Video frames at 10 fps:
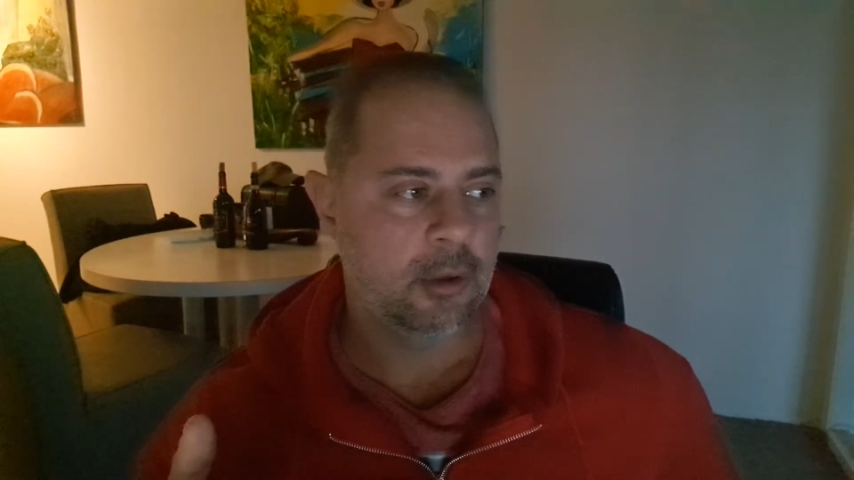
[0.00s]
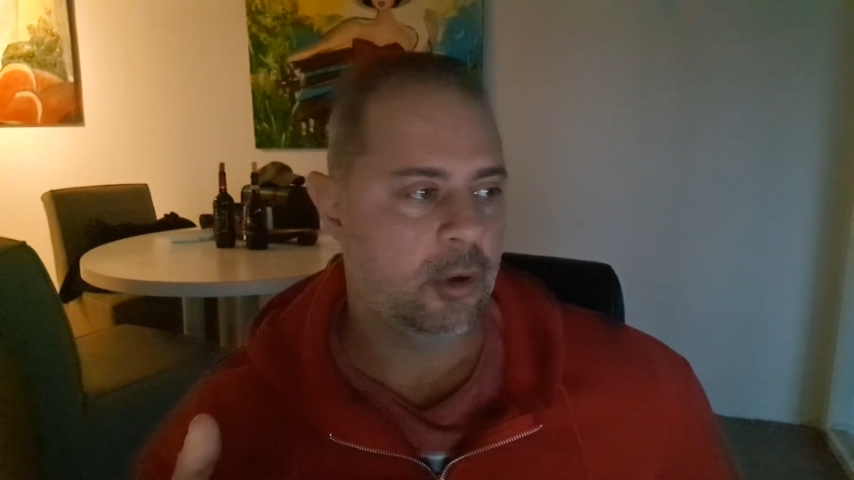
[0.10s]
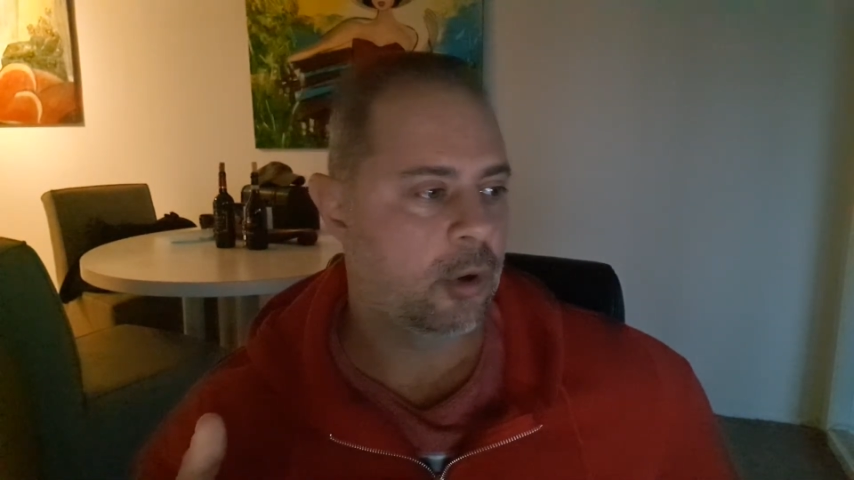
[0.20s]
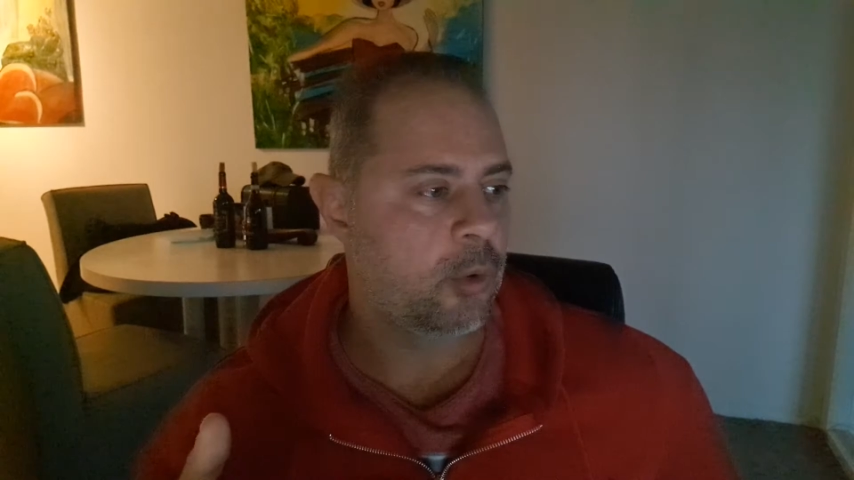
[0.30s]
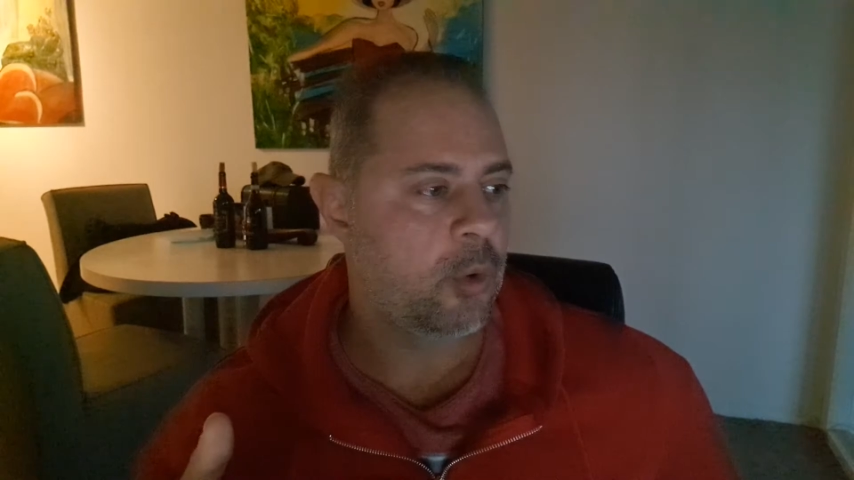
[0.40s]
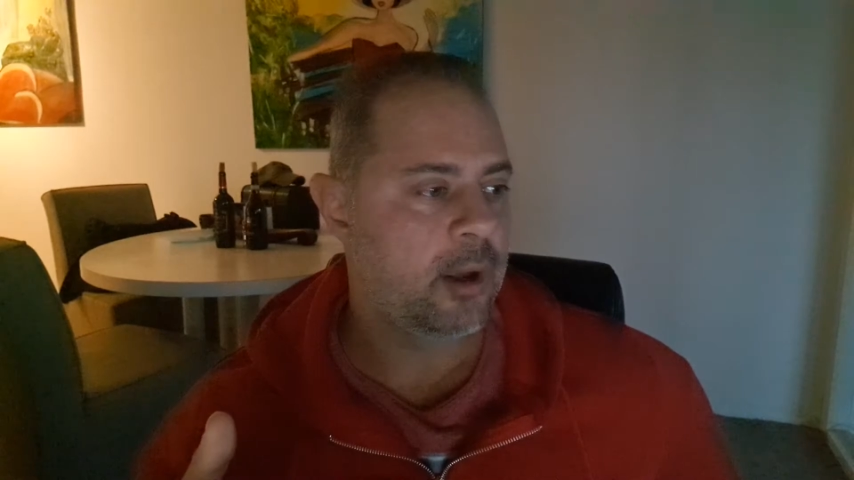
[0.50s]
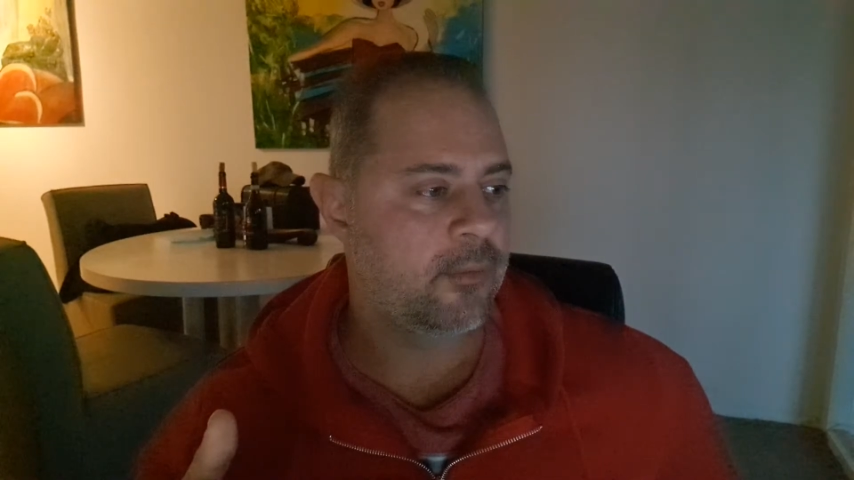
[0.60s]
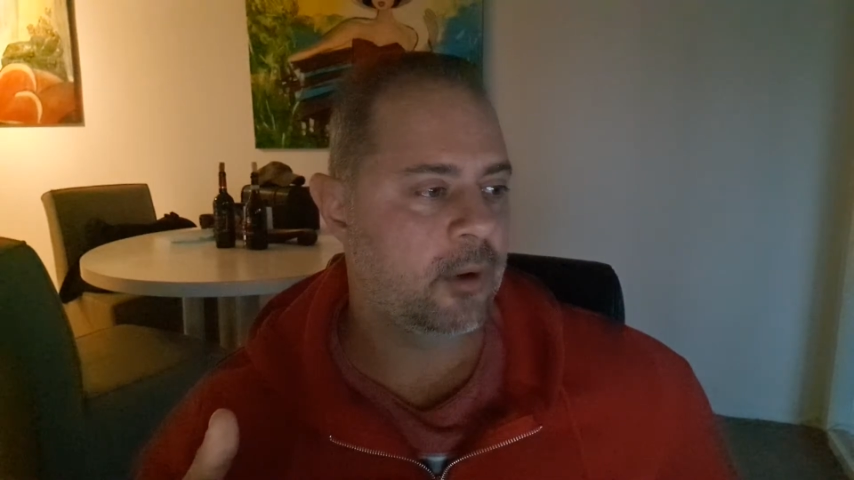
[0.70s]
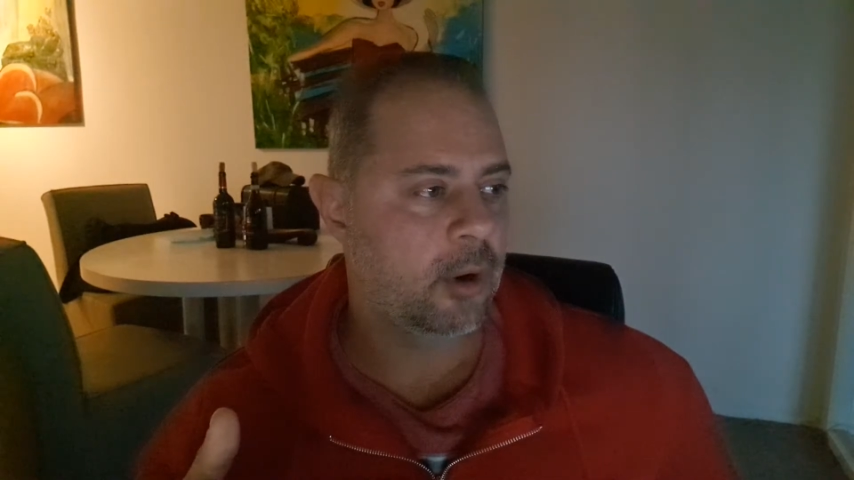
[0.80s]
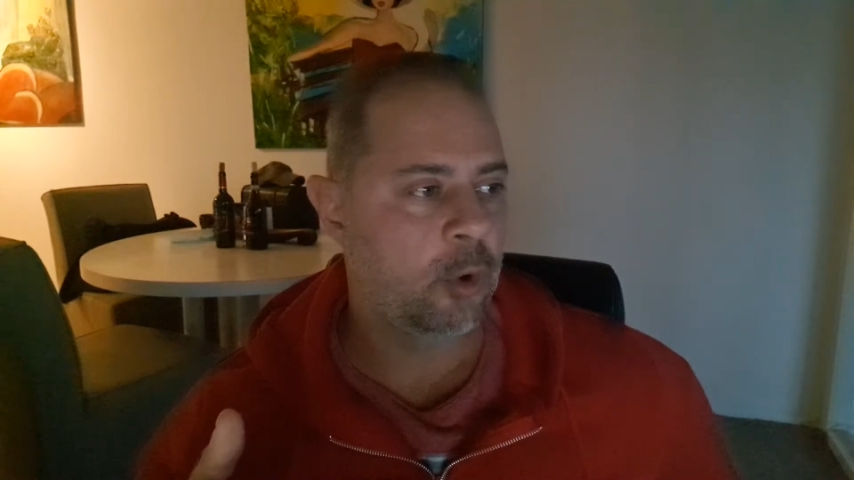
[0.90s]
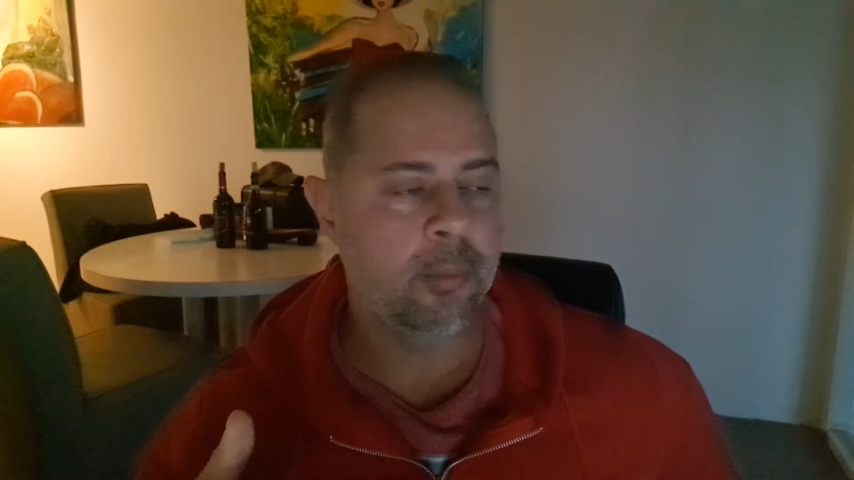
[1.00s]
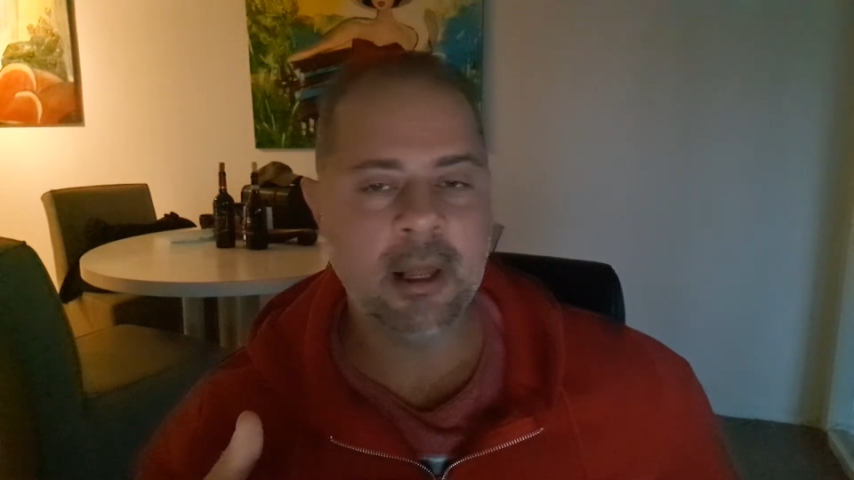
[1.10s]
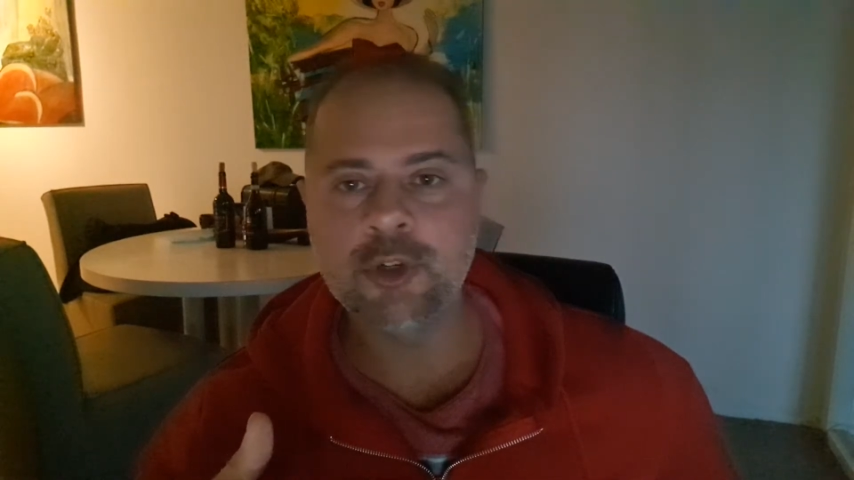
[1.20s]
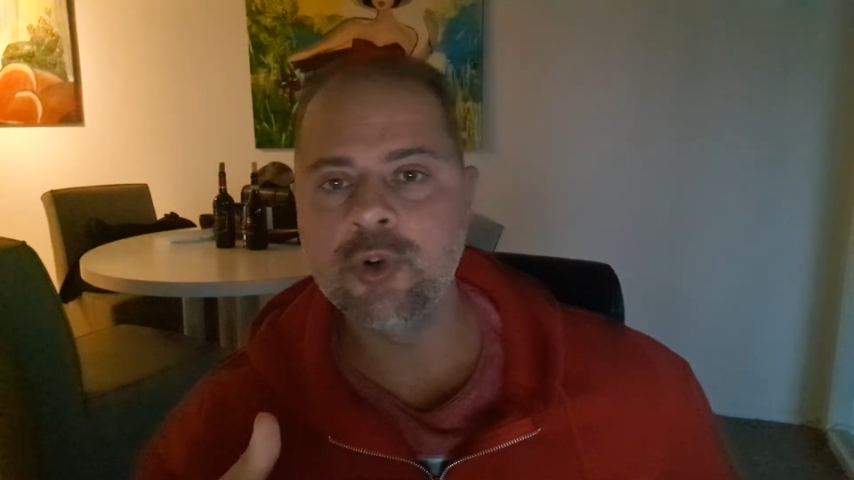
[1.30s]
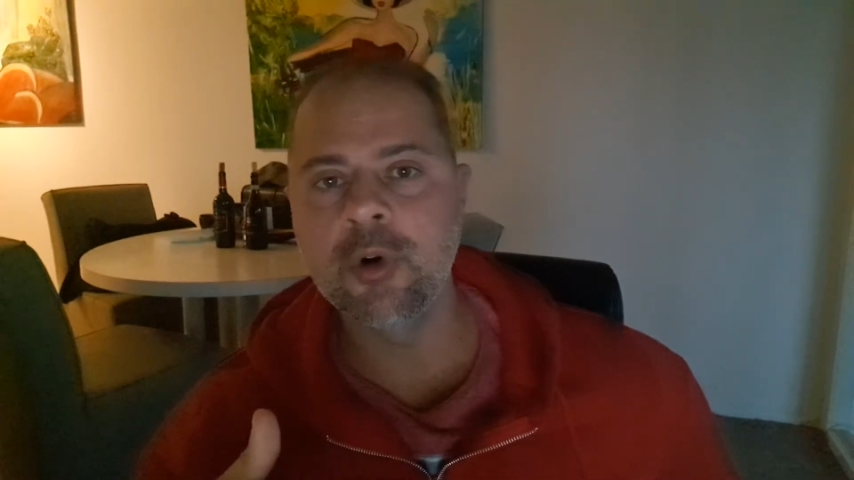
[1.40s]
you know, who have low
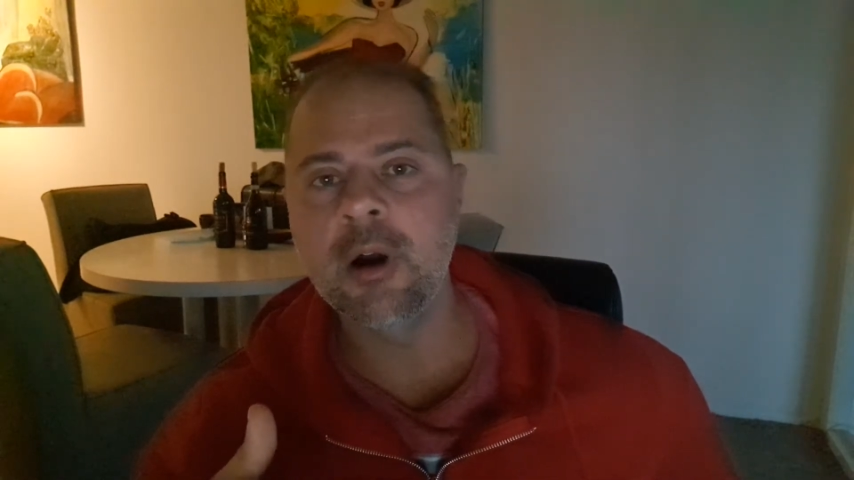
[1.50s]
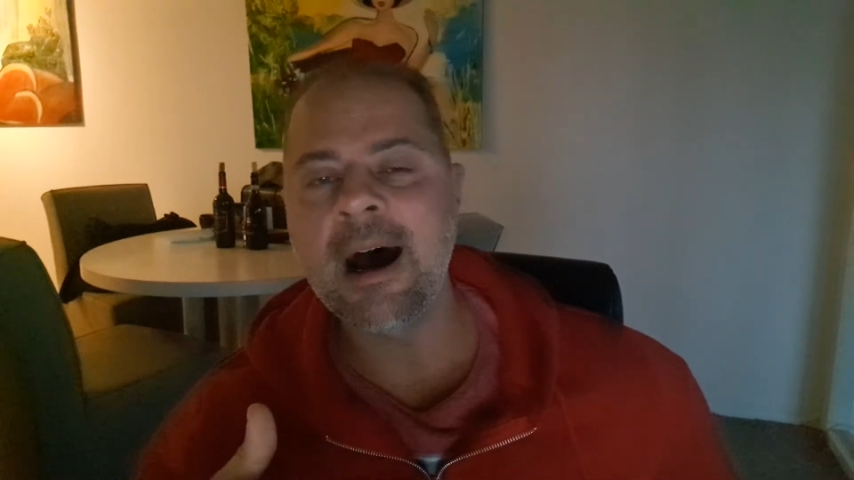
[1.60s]
blood sugar,